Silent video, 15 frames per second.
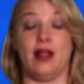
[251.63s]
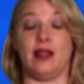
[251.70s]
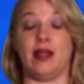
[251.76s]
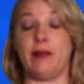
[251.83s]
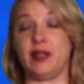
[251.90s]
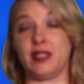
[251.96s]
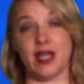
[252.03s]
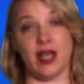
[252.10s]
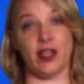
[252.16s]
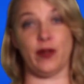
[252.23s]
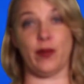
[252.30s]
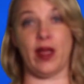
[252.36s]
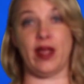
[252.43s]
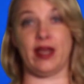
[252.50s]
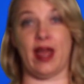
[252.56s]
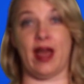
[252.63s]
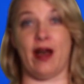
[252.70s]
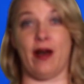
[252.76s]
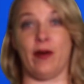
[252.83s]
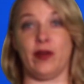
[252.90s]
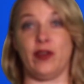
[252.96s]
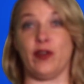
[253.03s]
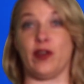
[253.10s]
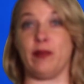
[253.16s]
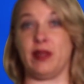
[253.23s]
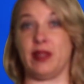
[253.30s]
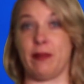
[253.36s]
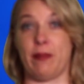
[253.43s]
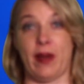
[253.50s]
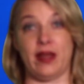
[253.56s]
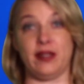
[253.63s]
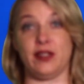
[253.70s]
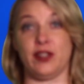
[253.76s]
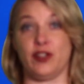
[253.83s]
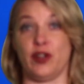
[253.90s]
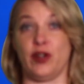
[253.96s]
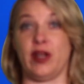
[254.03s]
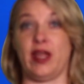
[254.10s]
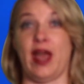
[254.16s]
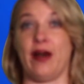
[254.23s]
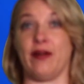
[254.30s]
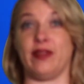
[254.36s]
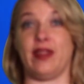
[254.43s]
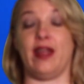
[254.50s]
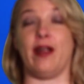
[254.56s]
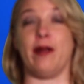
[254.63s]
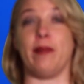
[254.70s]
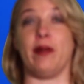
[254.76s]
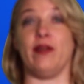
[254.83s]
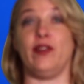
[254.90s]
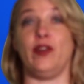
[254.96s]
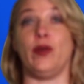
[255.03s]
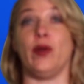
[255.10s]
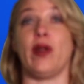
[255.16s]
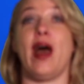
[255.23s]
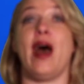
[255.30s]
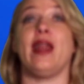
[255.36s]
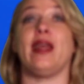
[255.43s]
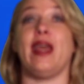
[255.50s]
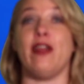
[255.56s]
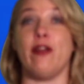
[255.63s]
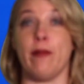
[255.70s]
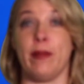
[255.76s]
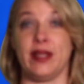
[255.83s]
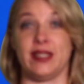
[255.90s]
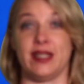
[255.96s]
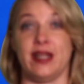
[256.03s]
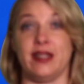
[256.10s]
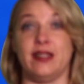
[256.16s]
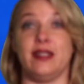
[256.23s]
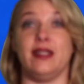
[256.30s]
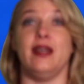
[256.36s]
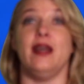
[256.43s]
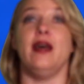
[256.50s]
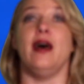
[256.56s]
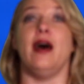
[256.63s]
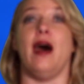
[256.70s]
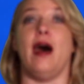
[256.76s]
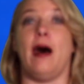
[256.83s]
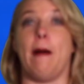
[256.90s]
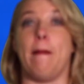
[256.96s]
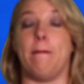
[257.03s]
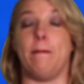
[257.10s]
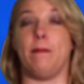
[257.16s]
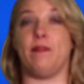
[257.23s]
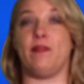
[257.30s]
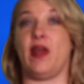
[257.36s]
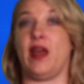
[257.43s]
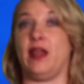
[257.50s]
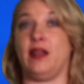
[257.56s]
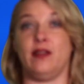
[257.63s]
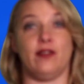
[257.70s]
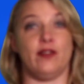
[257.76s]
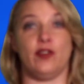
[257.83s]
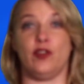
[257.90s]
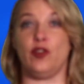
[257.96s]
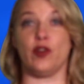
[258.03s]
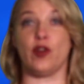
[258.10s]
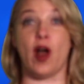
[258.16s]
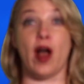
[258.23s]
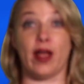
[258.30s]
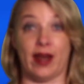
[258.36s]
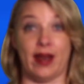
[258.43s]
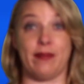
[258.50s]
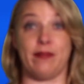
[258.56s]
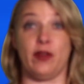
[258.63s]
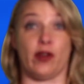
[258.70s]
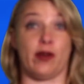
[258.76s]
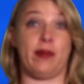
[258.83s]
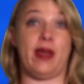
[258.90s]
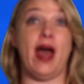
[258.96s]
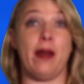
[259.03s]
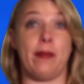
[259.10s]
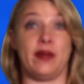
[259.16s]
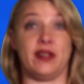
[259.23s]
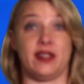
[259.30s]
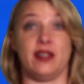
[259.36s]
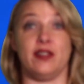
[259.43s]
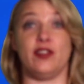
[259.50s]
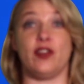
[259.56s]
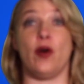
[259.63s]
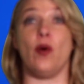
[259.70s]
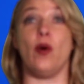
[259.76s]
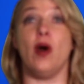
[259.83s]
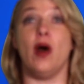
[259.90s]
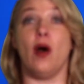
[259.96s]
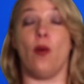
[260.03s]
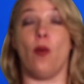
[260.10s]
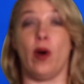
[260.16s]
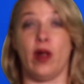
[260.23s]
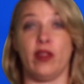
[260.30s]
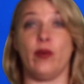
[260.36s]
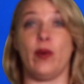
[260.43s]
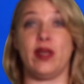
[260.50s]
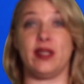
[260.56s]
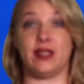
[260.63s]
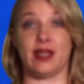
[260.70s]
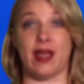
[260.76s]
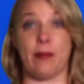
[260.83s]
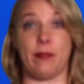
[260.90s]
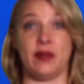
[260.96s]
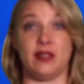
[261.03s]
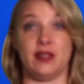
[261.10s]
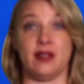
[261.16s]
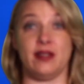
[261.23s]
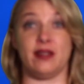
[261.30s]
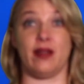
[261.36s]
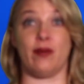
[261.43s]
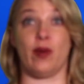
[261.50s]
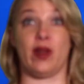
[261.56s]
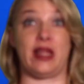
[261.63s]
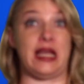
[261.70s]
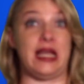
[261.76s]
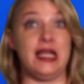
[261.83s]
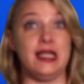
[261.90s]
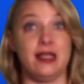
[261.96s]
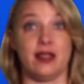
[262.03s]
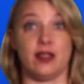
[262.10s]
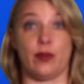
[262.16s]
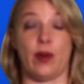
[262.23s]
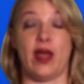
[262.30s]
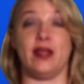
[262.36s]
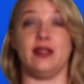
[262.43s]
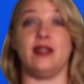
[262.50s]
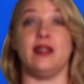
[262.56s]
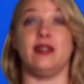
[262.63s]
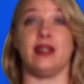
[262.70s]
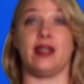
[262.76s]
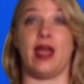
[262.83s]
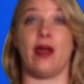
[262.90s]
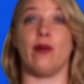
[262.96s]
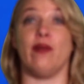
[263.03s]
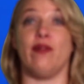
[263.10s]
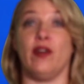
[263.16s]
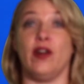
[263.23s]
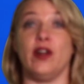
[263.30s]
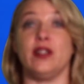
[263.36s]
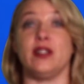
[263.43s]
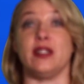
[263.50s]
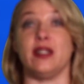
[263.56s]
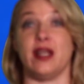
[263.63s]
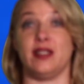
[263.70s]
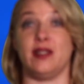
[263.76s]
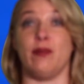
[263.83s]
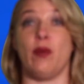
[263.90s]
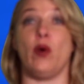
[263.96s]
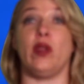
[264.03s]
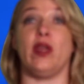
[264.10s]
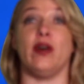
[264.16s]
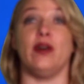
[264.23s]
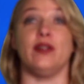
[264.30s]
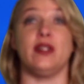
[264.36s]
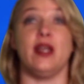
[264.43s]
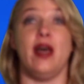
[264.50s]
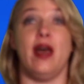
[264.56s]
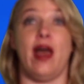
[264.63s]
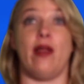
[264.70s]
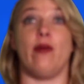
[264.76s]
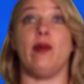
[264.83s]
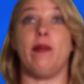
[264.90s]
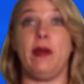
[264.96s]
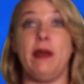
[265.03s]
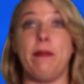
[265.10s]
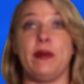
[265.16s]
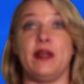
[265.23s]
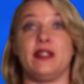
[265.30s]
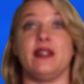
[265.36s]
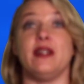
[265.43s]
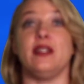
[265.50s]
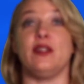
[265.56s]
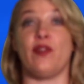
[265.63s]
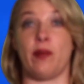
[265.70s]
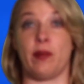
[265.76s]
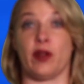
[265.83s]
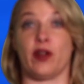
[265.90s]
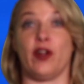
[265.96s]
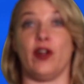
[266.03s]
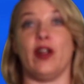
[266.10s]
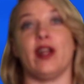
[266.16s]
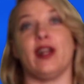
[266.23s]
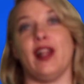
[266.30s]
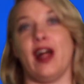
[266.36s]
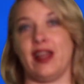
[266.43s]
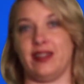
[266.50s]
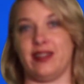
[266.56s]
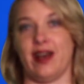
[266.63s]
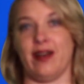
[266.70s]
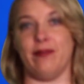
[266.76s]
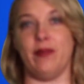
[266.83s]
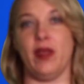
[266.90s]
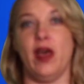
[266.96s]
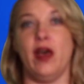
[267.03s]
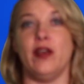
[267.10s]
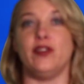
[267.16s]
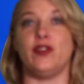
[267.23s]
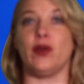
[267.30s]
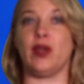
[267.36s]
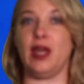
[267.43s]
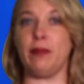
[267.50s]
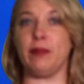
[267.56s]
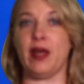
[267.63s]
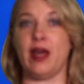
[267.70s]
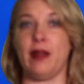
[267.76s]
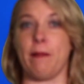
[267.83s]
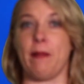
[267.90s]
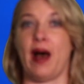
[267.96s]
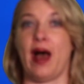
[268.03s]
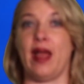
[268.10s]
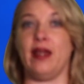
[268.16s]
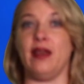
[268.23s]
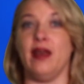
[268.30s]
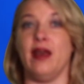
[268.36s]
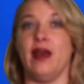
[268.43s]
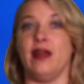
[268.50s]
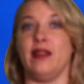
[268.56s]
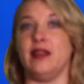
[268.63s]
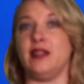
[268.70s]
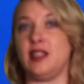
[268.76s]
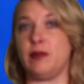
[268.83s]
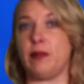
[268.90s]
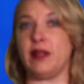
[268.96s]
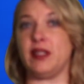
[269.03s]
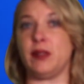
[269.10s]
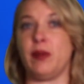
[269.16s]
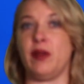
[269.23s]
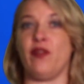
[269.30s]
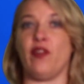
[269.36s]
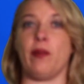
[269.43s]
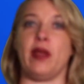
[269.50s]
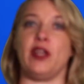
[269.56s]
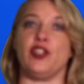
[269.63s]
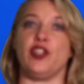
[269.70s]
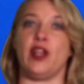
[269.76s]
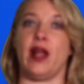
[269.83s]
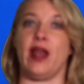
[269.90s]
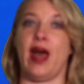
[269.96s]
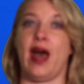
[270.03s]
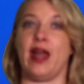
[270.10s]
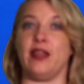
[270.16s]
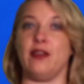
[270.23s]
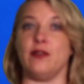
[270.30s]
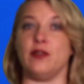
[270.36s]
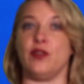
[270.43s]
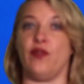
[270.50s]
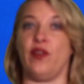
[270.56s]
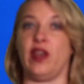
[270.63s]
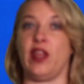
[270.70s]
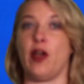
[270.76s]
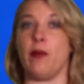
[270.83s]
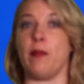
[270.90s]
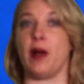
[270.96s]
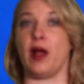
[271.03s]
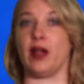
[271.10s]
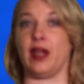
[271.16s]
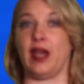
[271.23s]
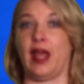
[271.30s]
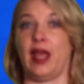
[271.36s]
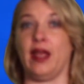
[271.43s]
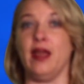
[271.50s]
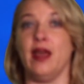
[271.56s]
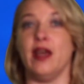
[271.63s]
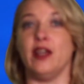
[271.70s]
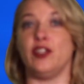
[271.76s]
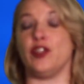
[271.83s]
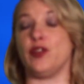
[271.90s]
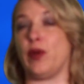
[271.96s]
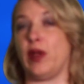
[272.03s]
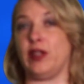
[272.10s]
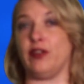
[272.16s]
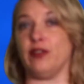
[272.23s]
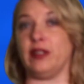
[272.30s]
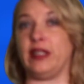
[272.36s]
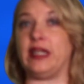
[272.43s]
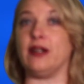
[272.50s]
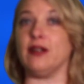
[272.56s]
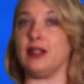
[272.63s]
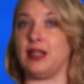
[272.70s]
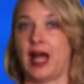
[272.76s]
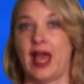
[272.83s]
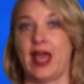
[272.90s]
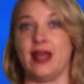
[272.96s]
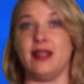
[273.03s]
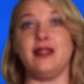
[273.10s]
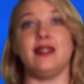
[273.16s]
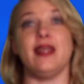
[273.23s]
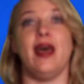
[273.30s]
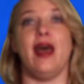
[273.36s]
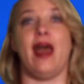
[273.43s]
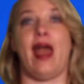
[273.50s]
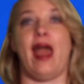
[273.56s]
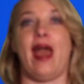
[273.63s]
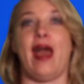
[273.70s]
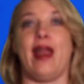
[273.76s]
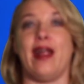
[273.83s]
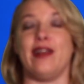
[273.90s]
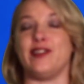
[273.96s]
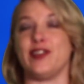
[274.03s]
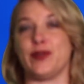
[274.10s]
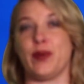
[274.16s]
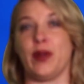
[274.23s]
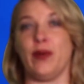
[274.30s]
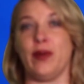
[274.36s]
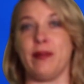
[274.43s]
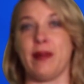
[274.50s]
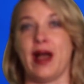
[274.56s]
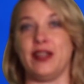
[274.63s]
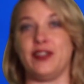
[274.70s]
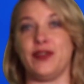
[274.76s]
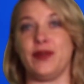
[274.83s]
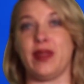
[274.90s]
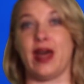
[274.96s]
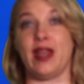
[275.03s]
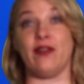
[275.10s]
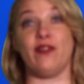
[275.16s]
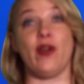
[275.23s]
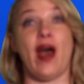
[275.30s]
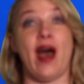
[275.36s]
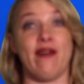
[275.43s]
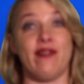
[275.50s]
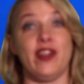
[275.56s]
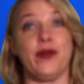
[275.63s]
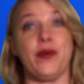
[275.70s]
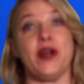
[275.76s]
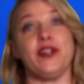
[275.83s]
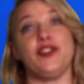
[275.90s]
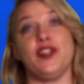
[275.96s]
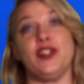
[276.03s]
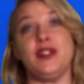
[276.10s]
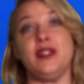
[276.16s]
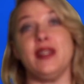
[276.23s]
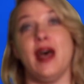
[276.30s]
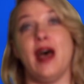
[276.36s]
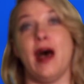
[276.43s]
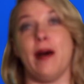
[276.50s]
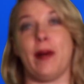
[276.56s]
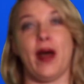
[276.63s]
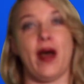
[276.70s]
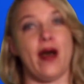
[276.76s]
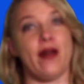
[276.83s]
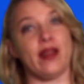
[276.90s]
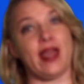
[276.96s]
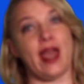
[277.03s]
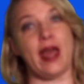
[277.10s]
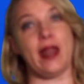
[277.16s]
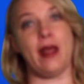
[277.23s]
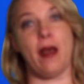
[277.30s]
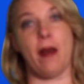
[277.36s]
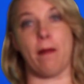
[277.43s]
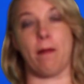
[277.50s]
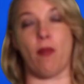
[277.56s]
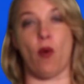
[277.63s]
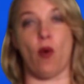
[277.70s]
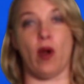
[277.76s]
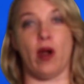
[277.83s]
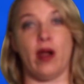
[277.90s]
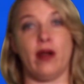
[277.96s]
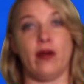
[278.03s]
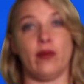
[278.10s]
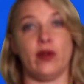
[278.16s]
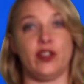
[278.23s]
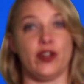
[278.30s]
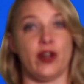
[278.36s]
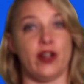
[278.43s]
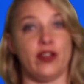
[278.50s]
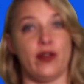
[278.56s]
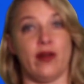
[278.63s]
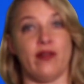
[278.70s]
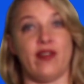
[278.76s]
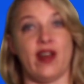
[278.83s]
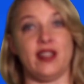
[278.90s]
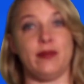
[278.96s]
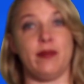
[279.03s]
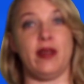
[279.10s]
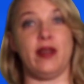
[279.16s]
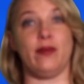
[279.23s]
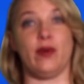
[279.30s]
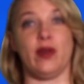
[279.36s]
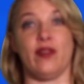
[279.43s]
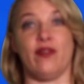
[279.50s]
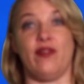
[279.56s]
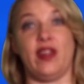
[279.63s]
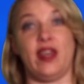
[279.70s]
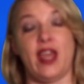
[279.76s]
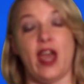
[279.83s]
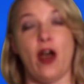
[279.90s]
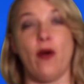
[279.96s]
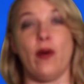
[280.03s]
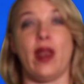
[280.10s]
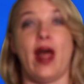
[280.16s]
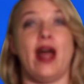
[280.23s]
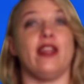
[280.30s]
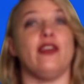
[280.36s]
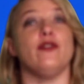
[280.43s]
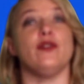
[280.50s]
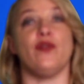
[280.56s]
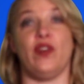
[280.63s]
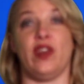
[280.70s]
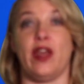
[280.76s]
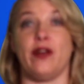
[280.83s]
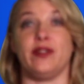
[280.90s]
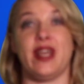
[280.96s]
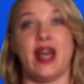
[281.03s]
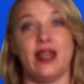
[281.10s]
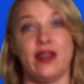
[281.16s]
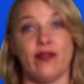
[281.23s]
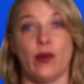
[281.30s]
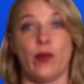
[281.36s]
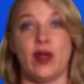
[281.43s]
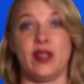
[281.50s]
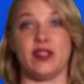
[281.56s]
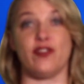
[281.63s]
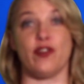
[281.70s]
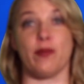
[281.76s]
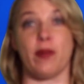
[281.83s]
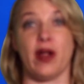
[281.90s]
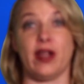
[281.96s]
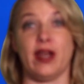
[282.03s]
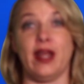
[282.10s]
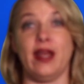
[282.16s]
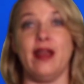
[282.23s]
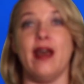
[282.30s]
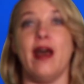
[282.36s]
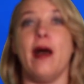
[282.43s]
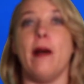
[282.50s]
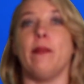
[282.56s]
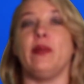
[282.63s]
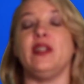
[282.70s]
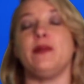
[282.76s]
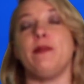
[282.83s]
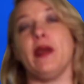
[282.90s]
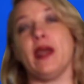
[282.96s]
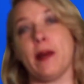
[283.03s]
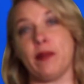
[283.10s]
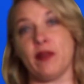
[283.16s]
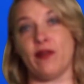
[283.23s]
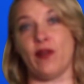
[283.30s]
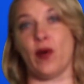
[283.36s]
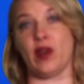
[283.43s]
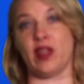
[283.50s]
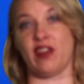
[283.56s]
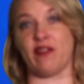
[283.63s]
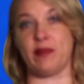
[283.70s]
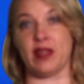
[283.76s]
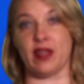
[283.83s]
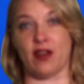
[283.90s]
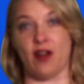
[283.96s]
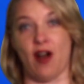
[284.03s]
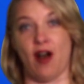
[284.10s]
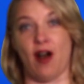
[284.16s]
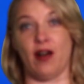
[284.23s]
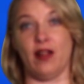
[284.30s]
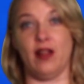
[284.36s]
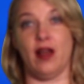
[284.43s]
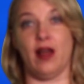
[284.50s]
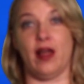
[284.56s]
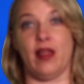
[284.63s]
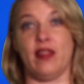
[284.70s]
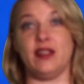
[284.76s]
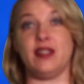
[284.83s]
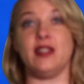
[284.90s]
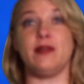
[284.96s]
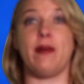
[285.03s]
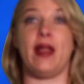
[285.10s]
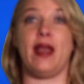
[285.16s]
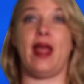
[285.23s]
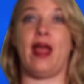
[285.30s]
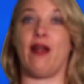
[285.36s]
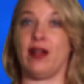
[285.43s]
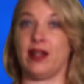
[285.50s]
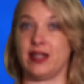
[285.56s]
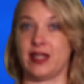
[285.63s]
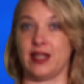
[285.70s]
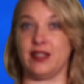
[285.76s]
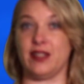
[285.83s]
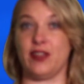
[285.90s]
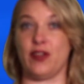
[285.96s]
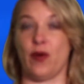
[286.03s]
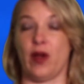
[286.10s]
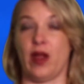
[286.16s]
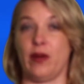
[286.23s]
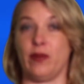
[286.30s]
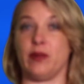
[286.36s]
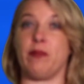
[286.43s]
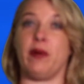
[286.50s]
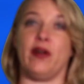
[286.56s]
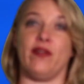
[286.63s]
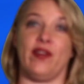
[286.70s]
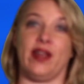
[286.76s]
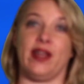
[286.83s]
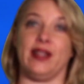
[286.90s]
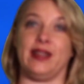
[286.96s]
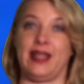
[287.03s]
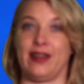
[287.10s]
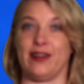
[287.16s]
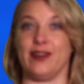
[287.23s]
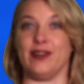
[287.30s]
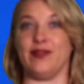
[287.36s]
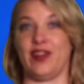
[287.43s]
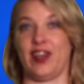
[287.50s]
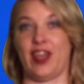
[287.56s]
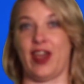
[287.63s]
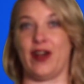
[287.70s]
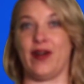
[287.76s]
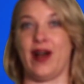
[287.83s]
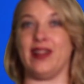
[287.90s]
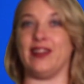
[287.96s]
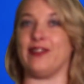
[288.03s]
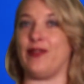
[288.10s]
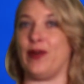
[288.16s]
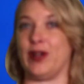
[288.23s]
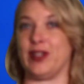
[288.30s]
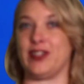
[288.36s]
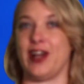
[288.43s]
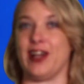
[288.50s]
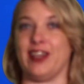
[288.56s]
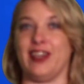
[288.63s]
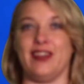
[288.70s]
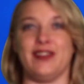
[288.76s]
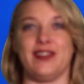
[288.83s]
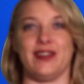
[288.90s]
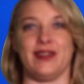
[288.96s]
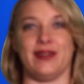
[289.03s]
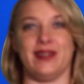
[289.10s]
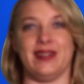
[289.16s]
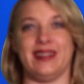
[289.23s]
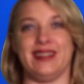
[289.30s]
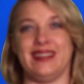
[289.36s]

Let me tell you right now, you can be the best attorney out there, but if you don't know how to get your business, then you're going to be out of business. So one of the ways to get business, and one of the easiest ways, is to get referrals and testimonials and repeat business from your current clientele. So keep that in mind. This has been some information on how to use video marketing to train your legal clients. And I just want to remind you that if you have any questions about how to get more return on your investment with video and how to use video 10 different ways in your marketing, please pick up the phone and give me the call. This has been Erica DelSignore with Perfect Legal Video. I'll look forward to talking to you soon.